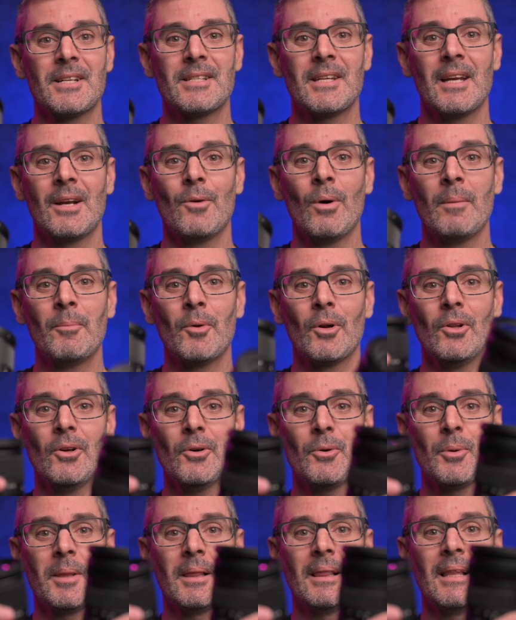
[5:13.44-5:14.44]
take one more
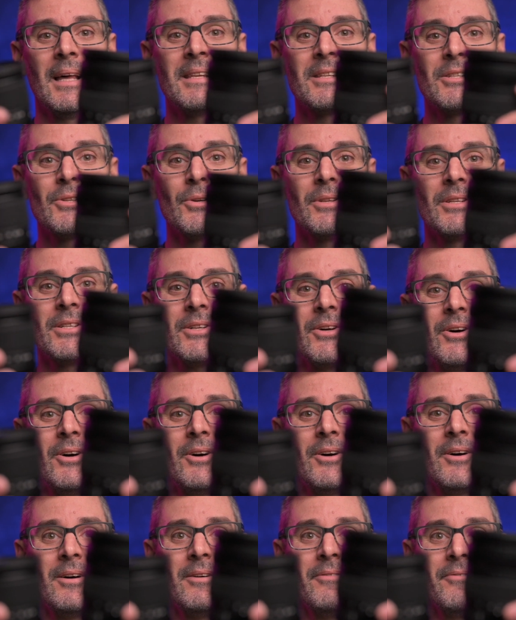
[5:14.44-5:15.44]
look with the lens hoods
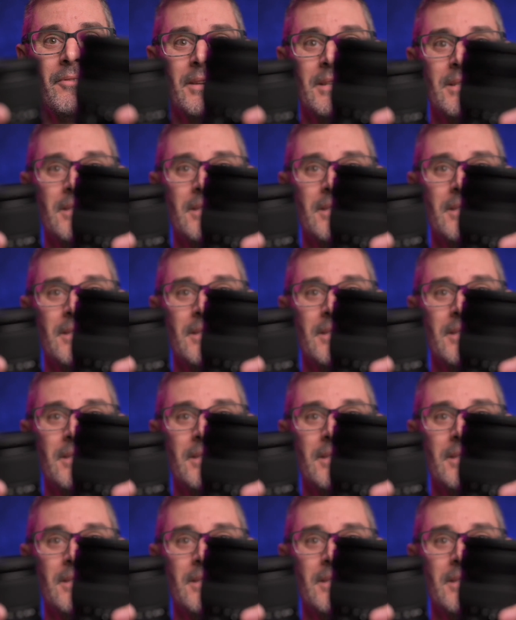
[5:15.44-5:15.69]
off. This